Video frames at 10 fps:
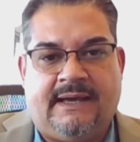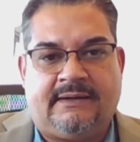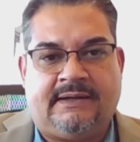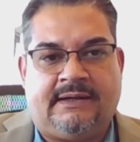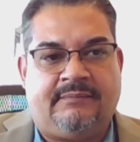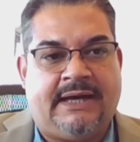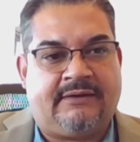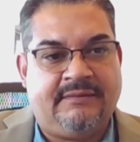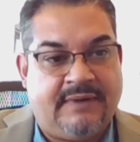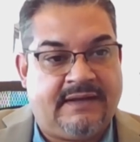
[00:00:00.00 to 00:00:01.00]
that a
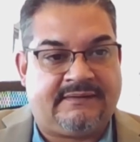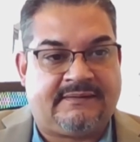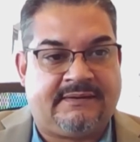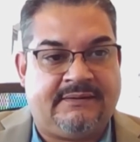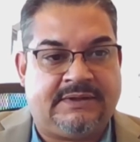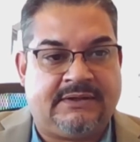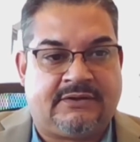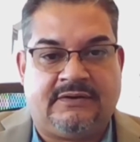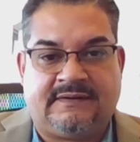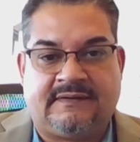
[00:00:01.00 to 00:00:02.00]
battery bus with the
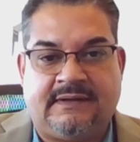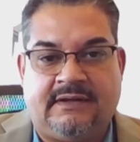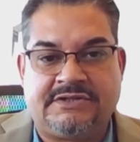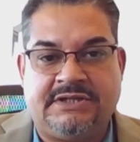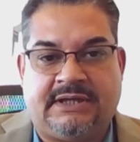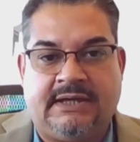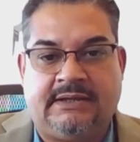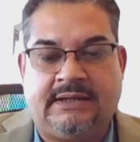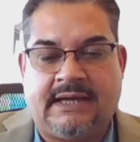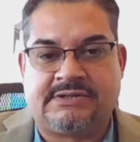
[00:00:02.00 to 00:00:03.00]
current technology
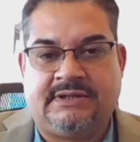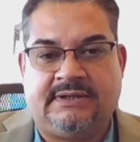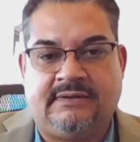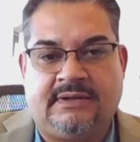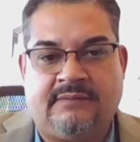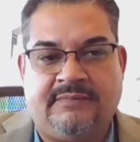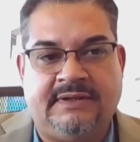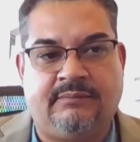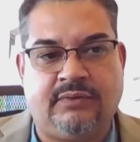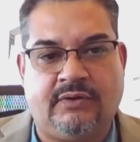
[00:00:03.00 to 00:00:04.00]
can actually
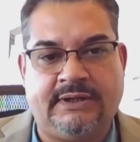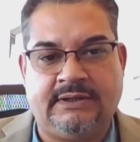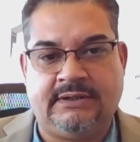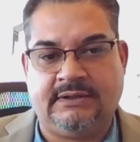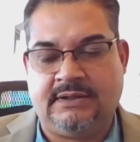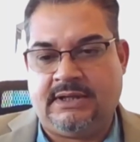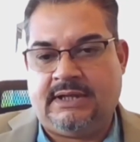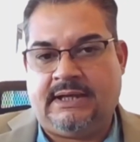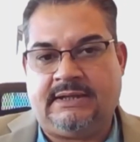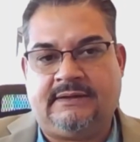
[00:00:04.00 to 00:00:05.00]
be deployed on.
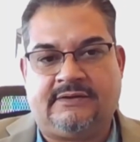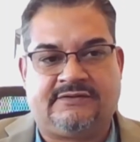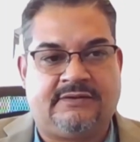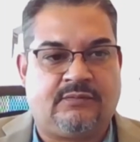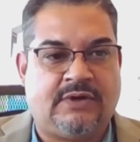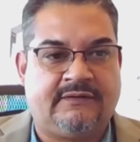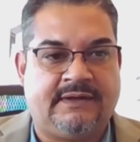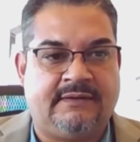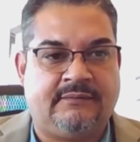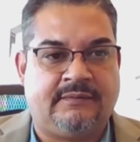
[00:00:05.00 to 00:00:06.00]
And then there's some routes
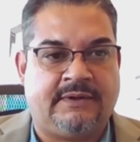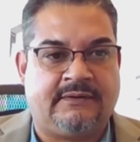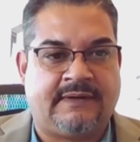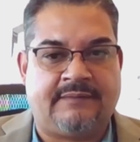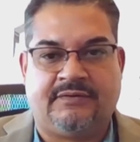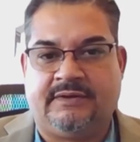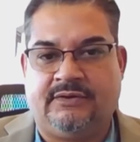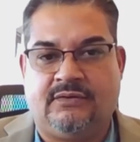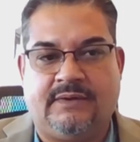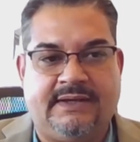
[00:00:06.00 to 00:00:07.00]
that there's
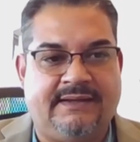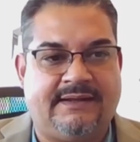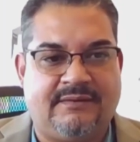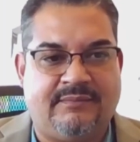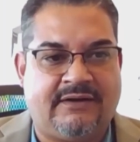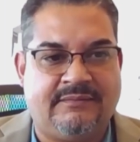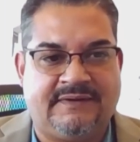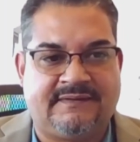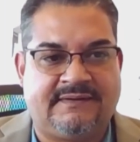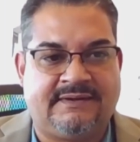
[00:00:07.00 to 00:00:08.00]
absolutely no way that a battery
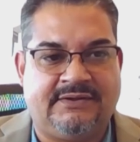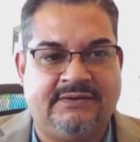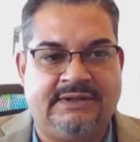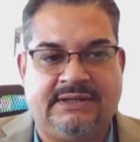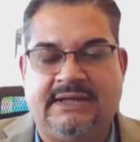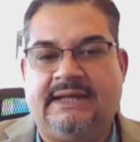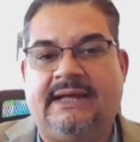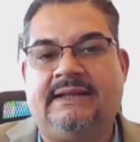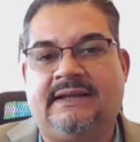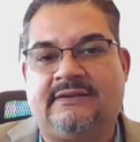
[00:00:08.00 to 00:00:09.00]
bus is going to do it
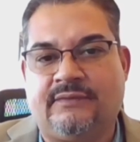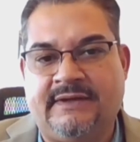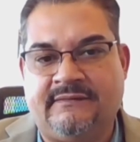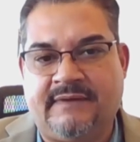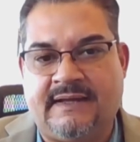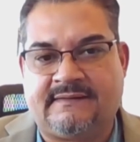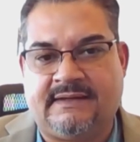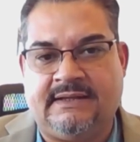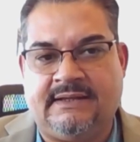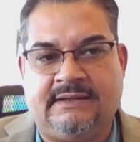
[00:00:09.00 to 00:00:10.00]
unless we
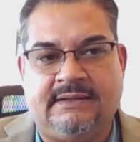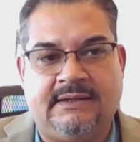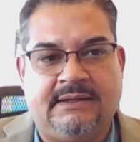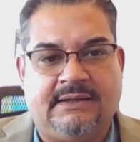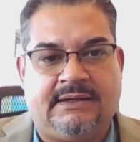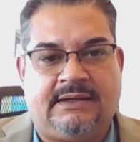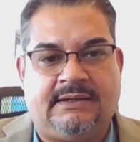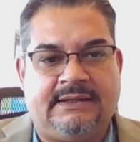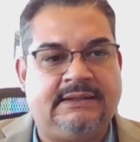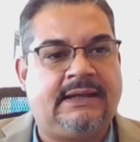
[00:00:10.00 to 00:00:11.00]
invest in
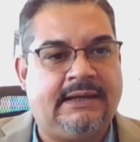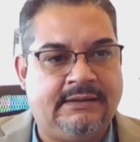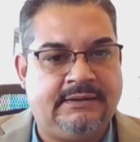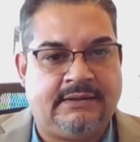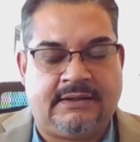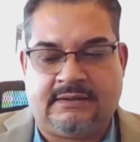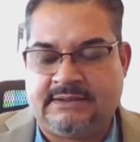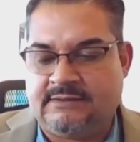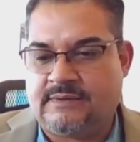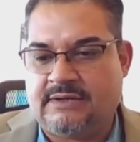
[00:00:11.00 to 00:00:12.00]

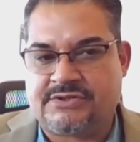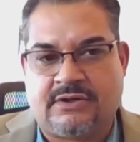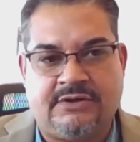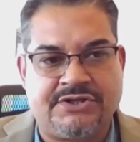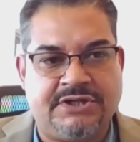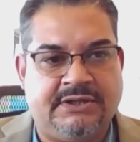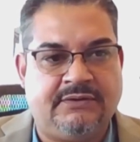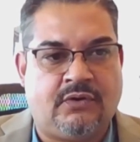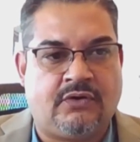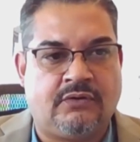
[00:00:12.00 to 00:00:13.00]
in-route
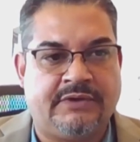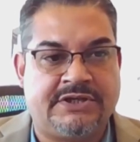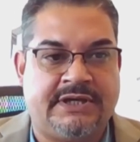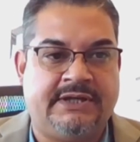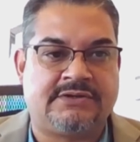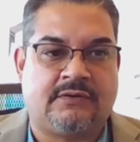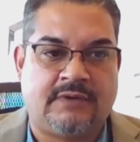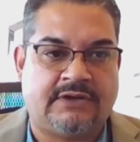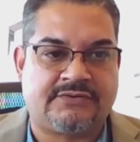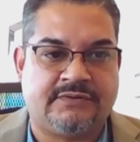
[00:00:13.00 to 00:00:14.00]
charging or we change our
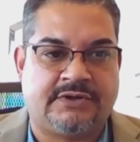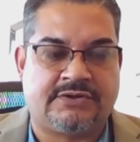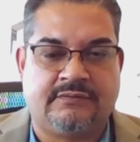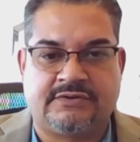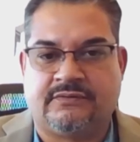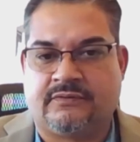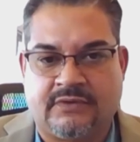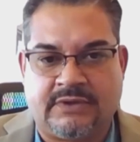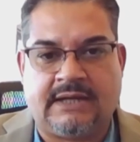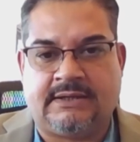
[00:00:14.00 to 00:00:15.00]
route structure, which
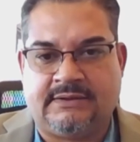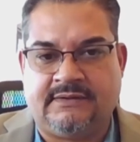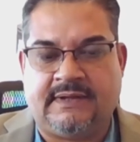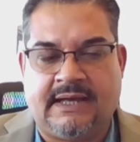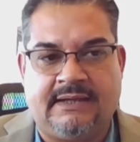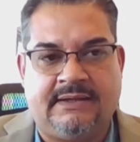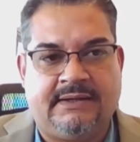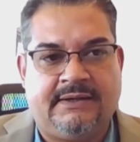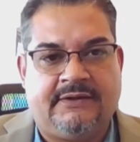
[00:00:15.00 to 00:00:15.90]
we're not going to do that.